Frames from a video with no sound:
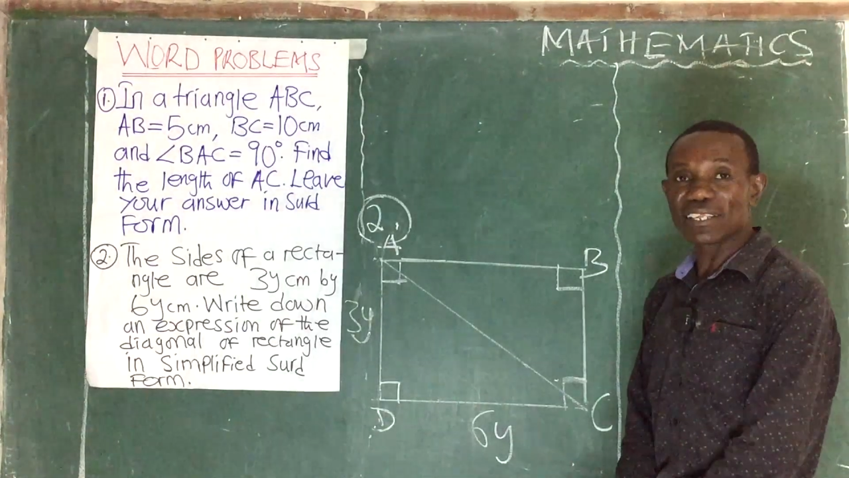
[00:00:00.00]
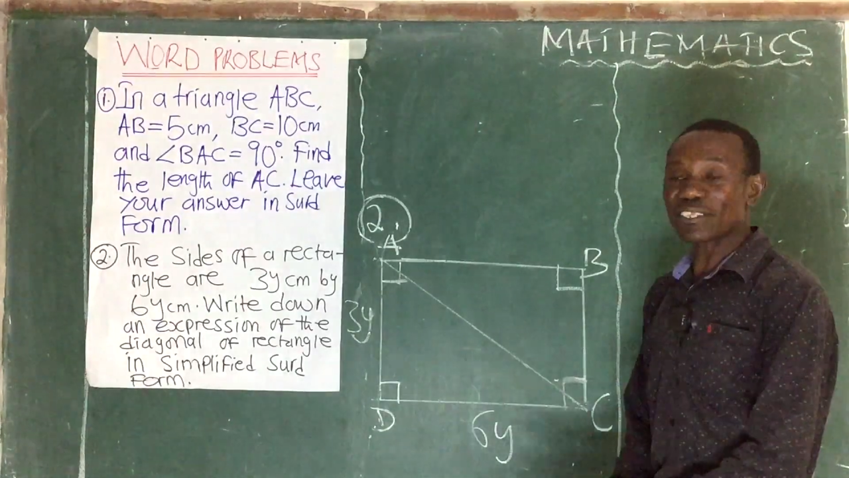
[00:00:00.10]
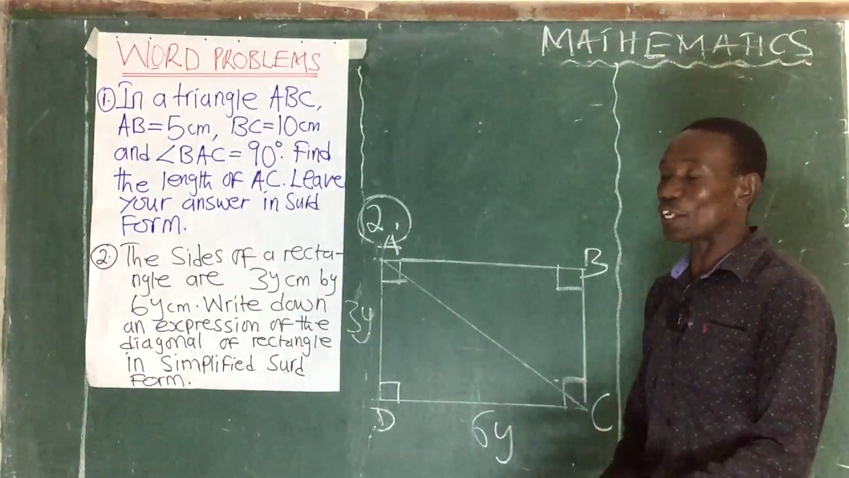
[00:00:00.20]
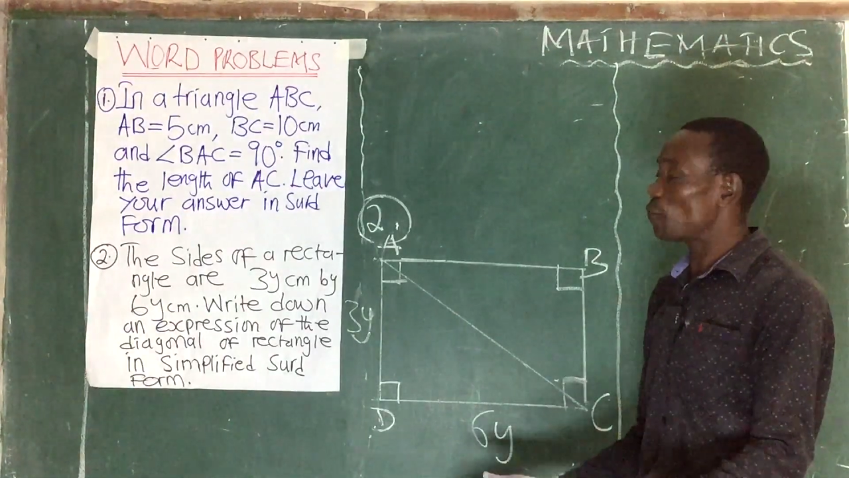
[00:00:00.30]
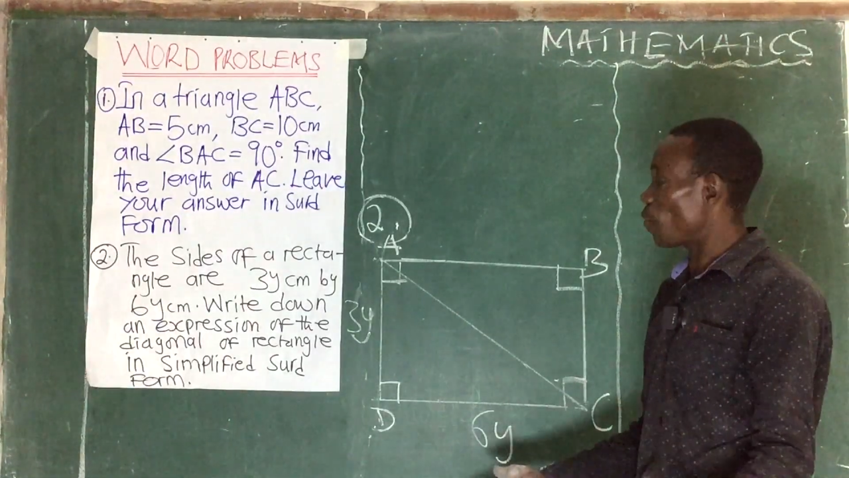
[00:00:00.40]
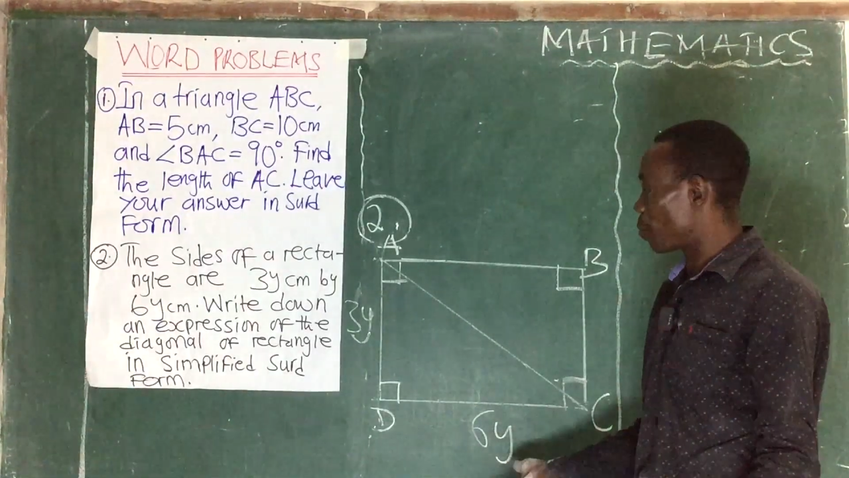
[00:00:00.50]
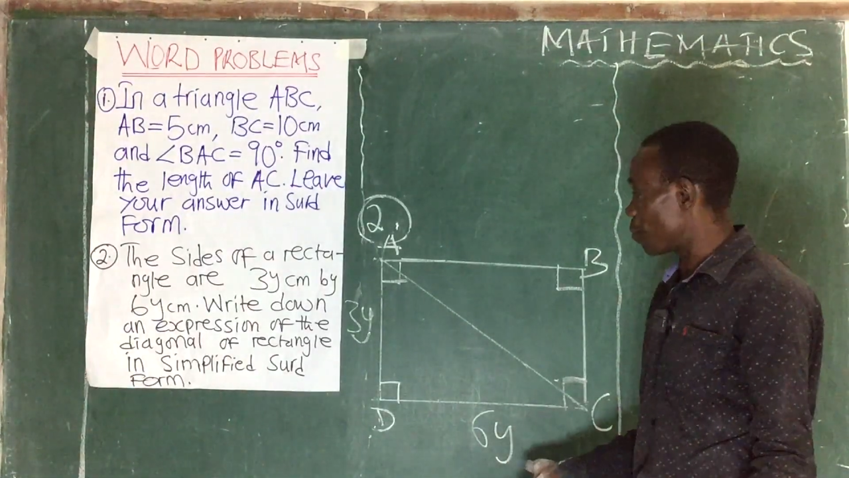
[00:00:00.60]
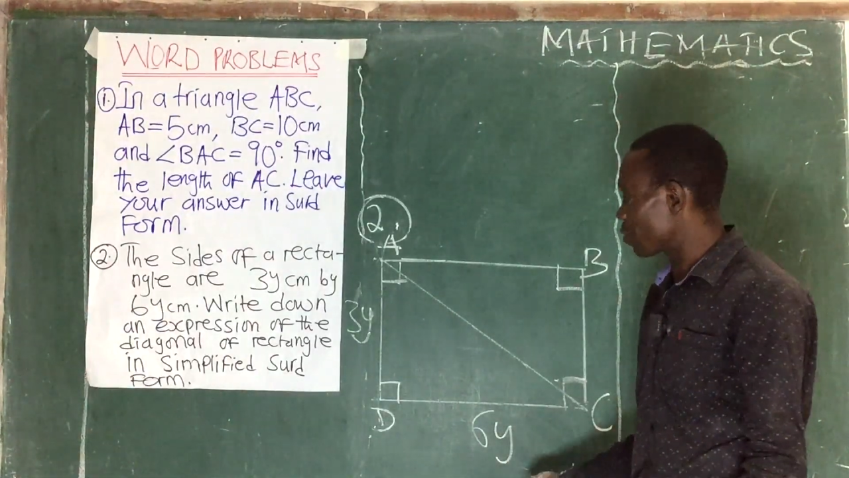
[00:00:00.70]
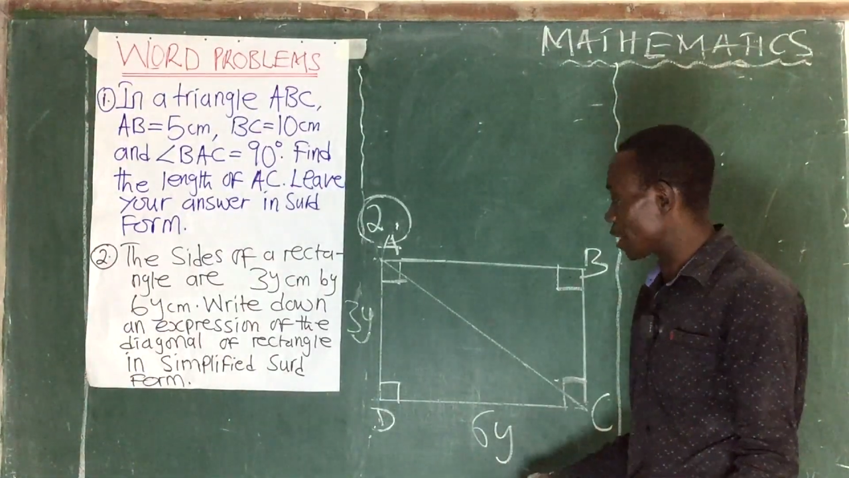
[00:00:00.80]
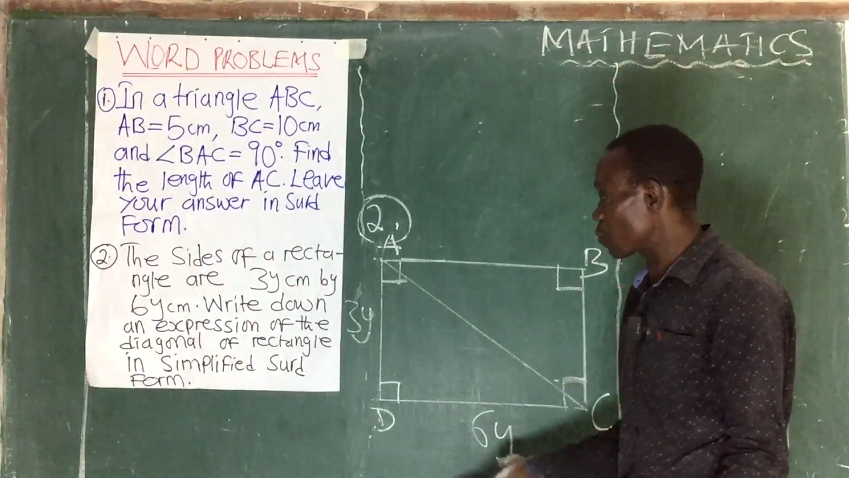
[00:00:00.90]
side
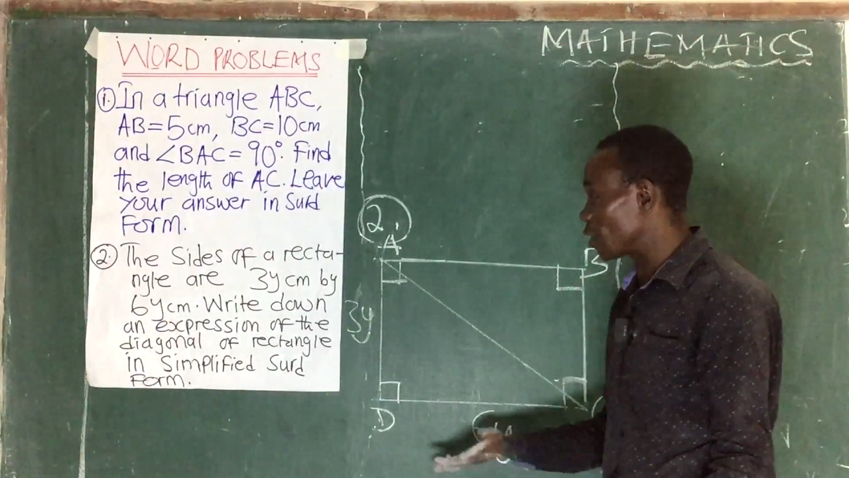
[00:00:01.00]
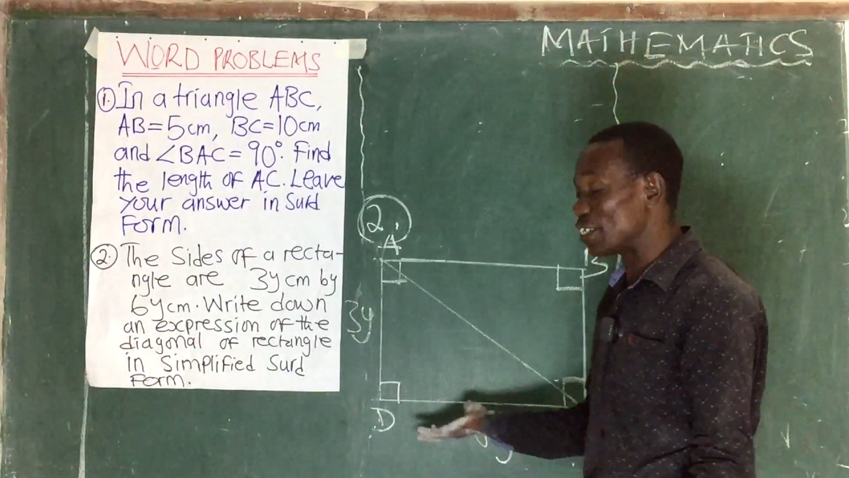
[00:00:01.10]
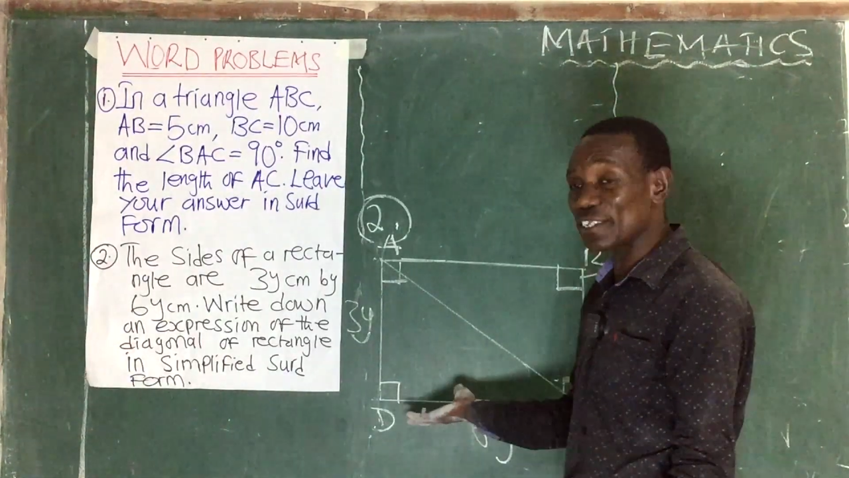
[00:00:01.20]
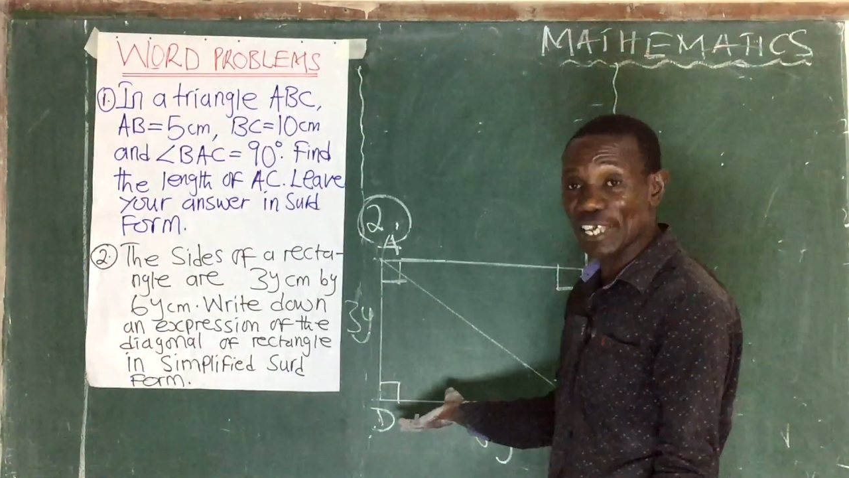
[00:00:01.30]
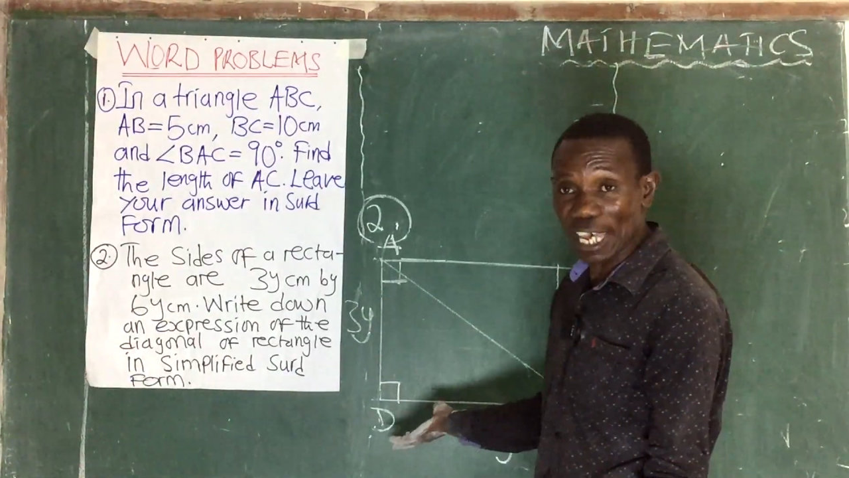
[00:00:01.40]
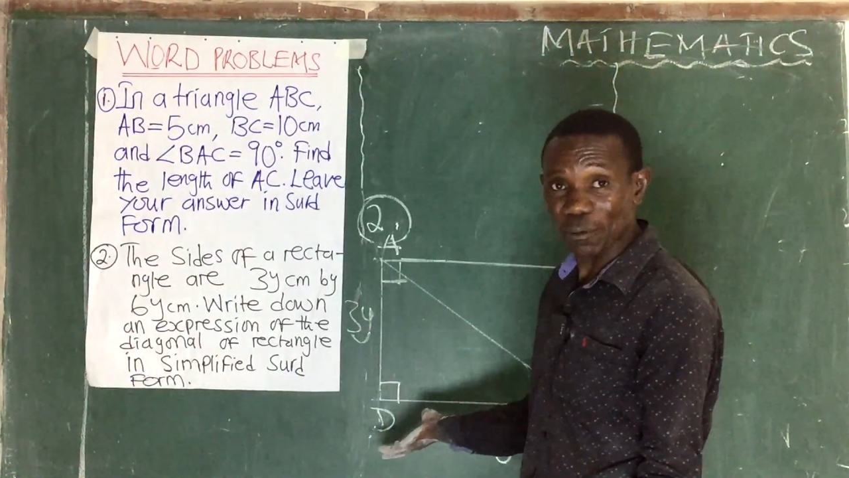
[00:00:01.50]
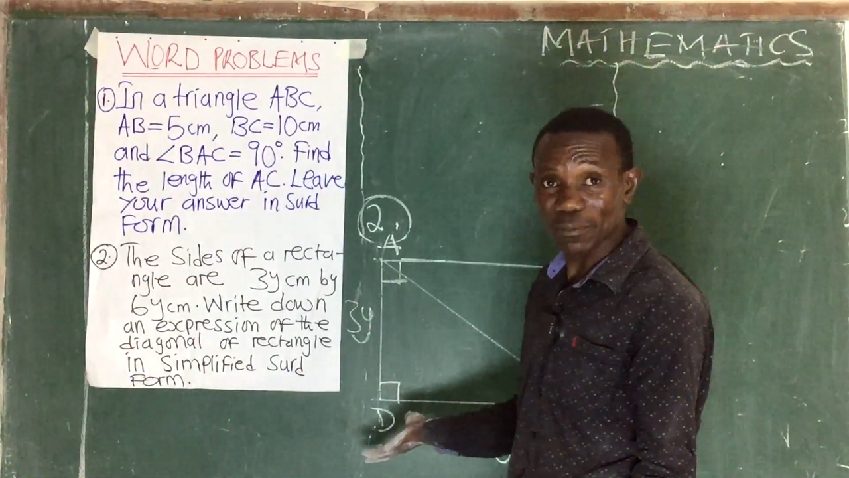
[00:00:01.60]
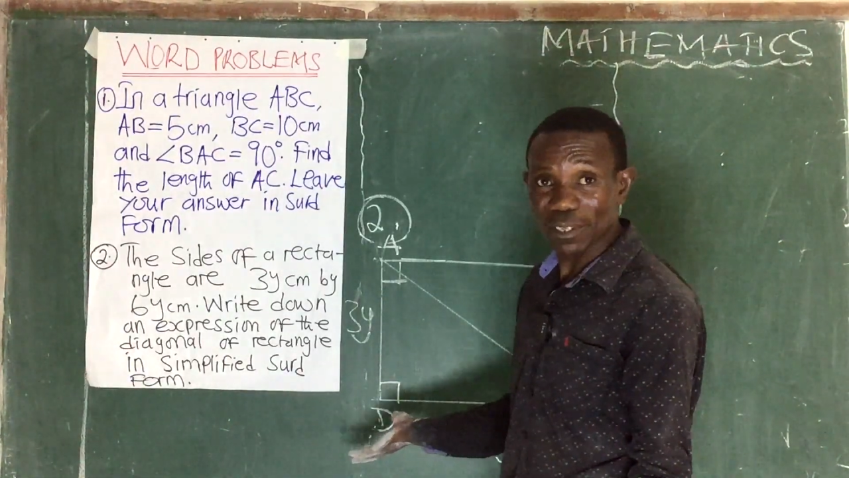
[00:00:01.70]
form. That's what is here.